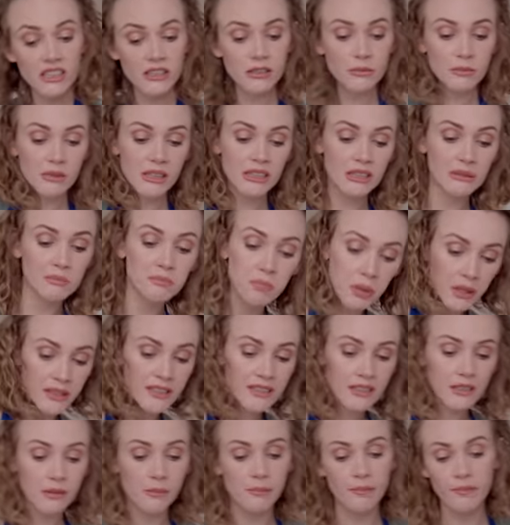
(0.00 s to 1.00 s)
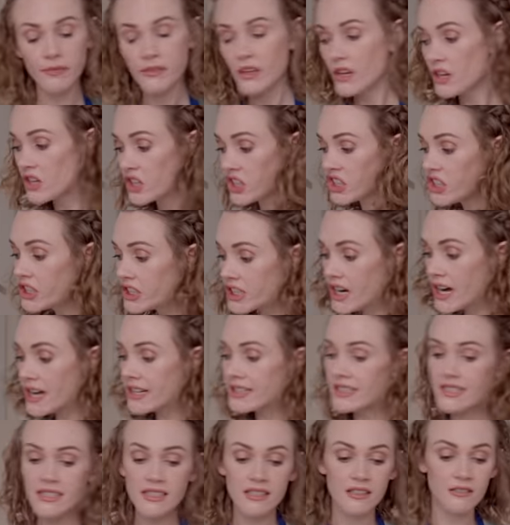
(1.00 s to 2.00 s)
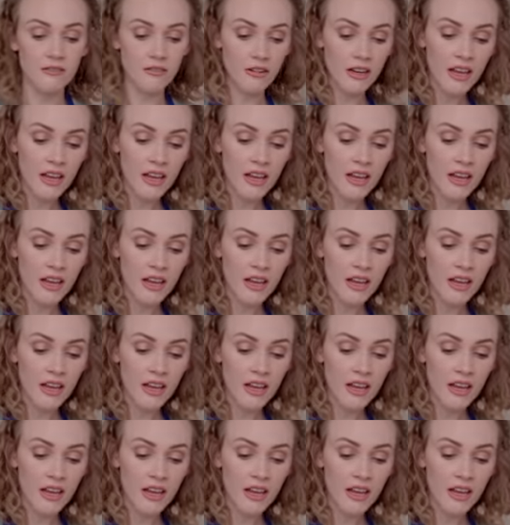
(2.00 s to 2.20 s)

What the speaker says: And then we're gonna put some nuts